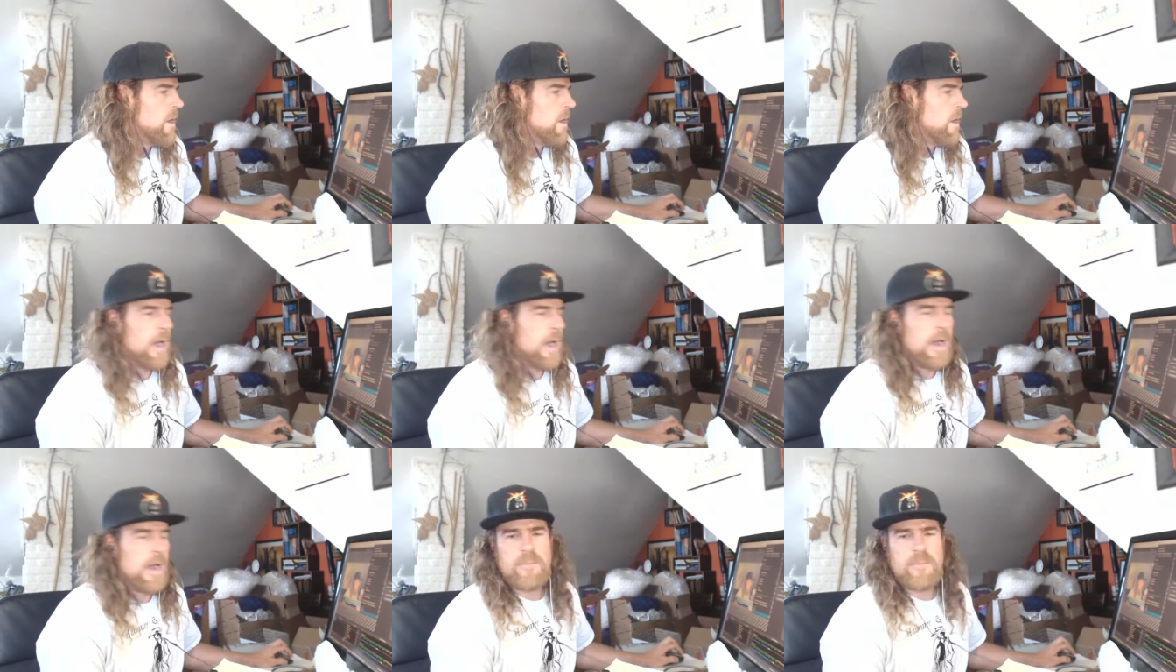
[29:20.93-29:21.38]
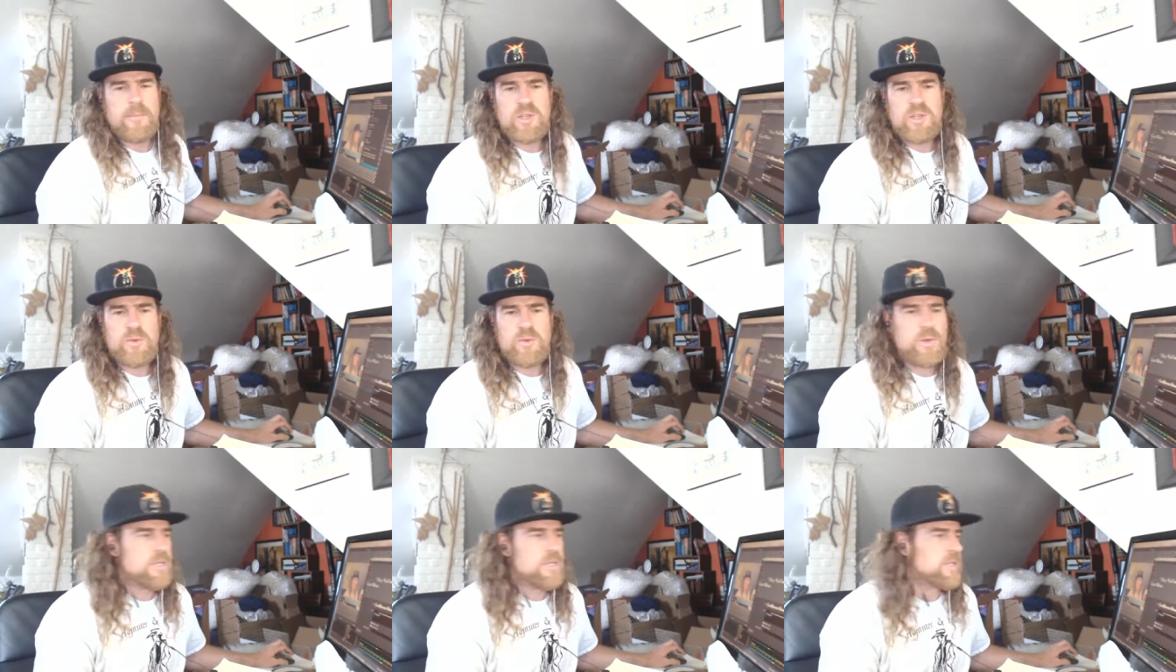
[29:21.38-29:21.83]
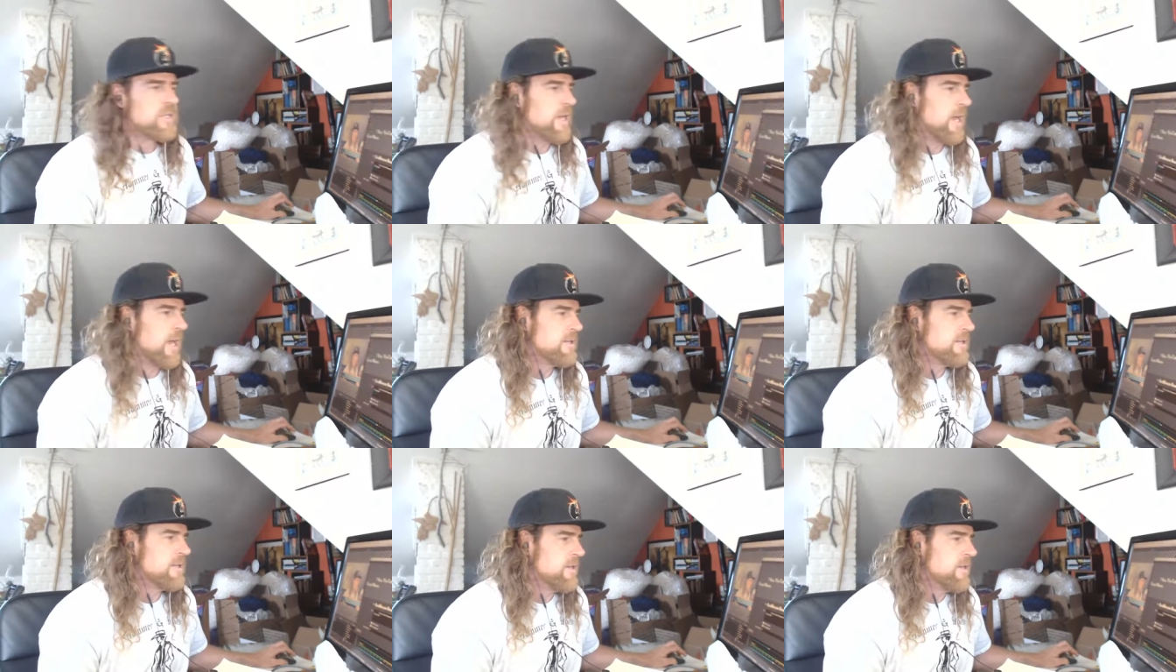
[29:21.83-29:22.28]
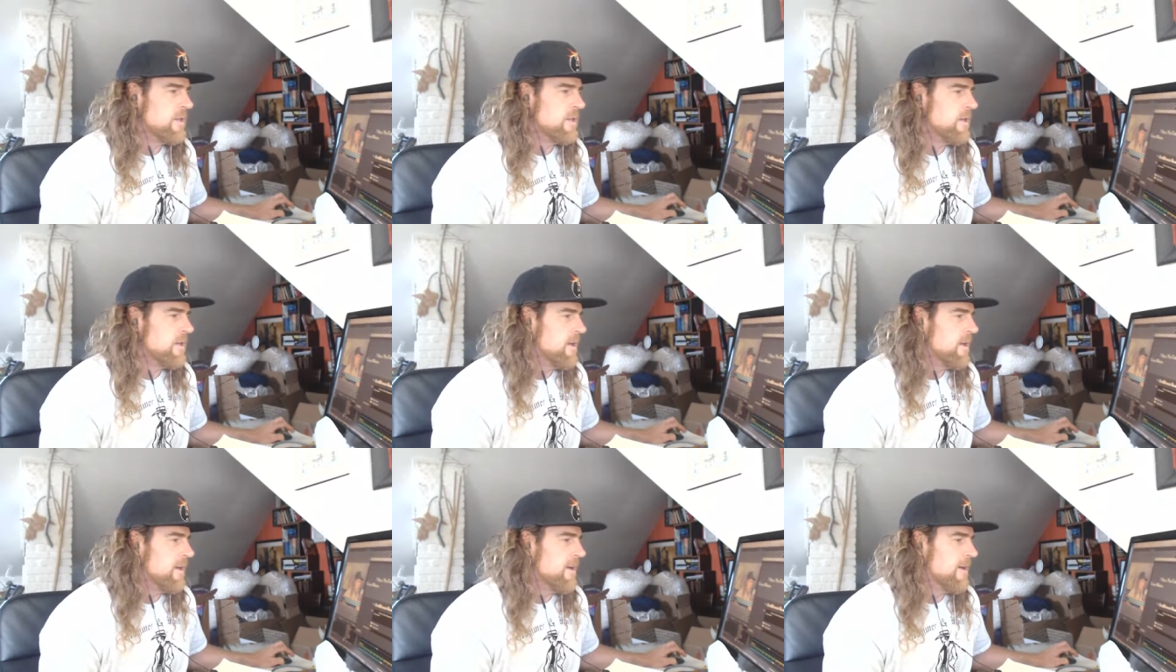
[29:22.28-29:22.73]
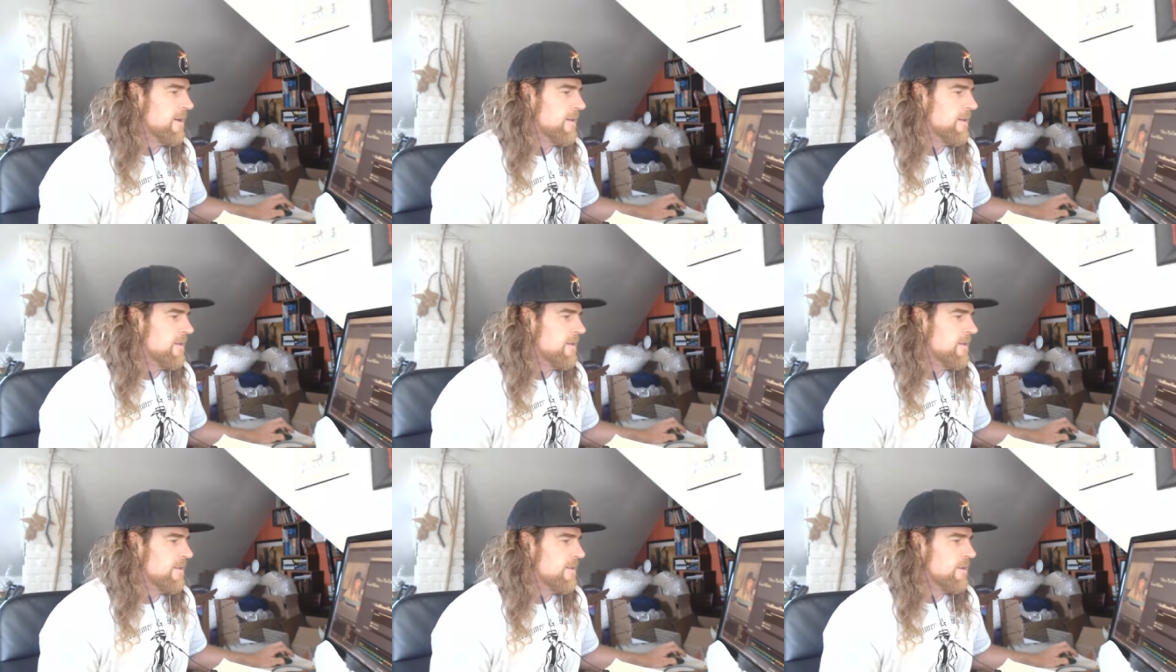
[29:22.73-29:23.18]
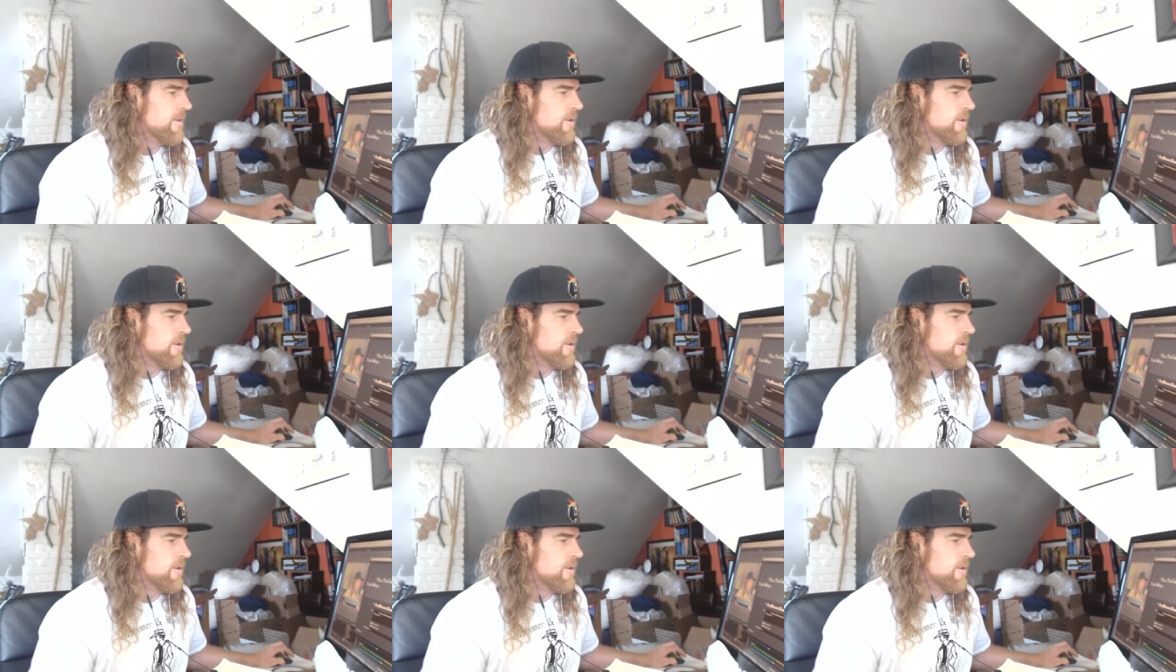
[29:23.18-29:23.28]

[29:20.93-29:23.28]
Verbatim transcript: All right, I'm just resizing the, uh, the